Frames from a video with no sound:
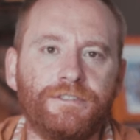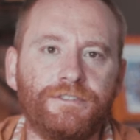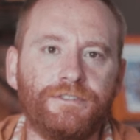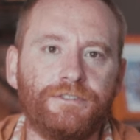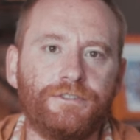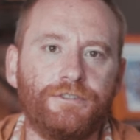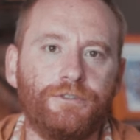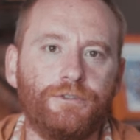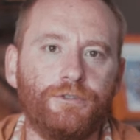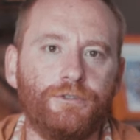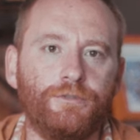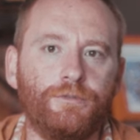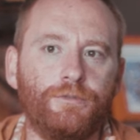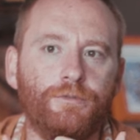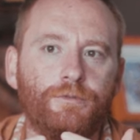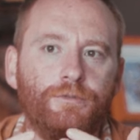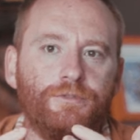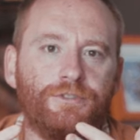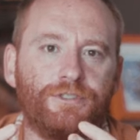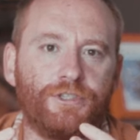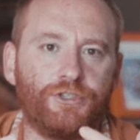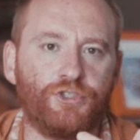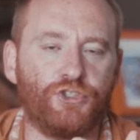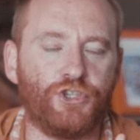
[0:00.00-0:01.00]
this,
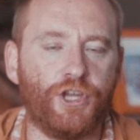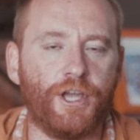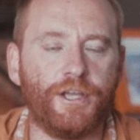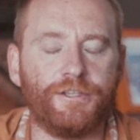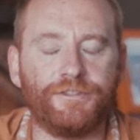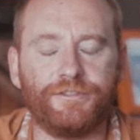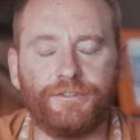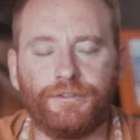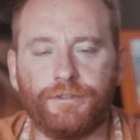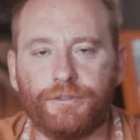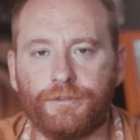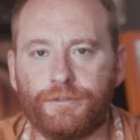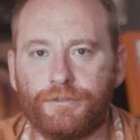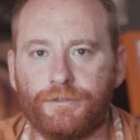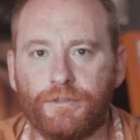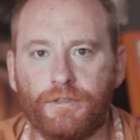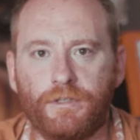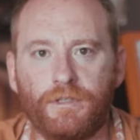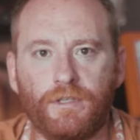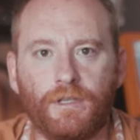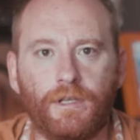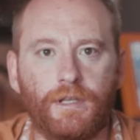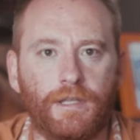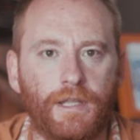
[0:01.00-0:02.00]
you suggest that
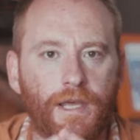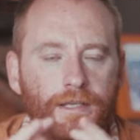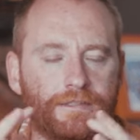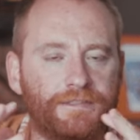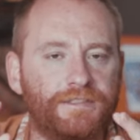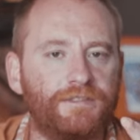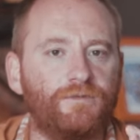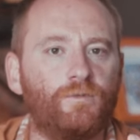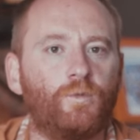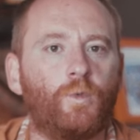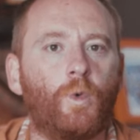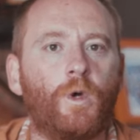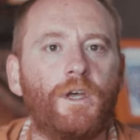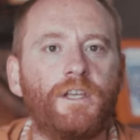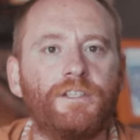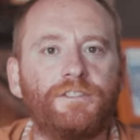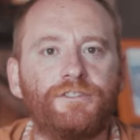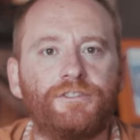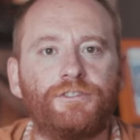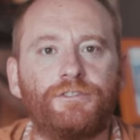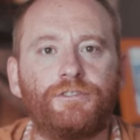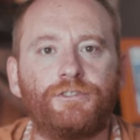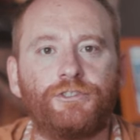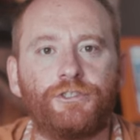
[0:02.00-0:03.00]
collective
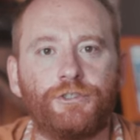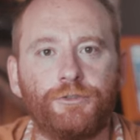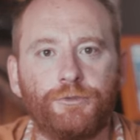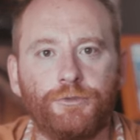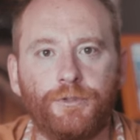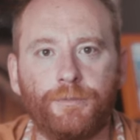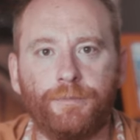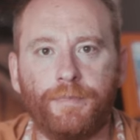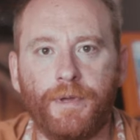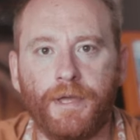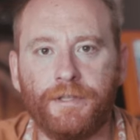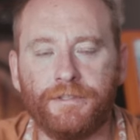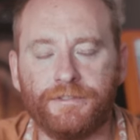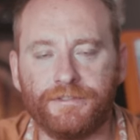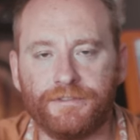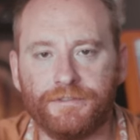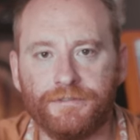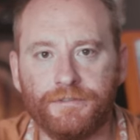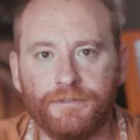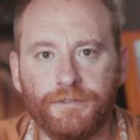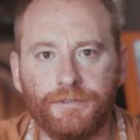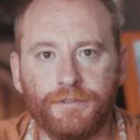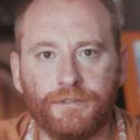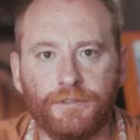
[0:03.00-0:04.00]
West should
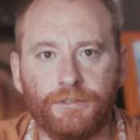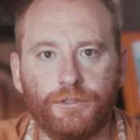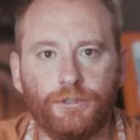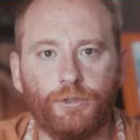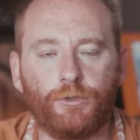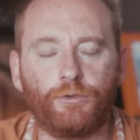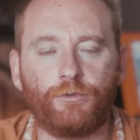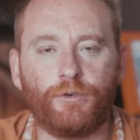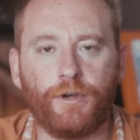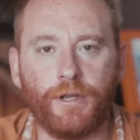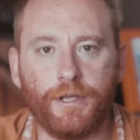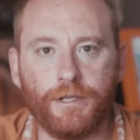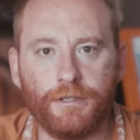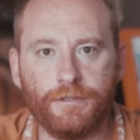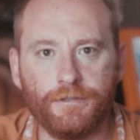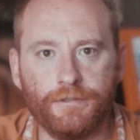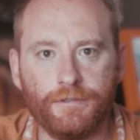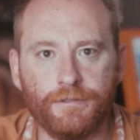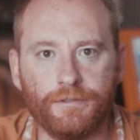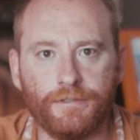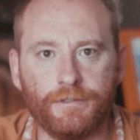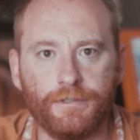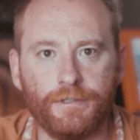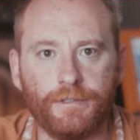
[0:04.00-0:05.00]
abandon
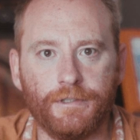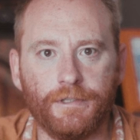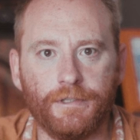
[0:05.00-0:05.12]
Ukraine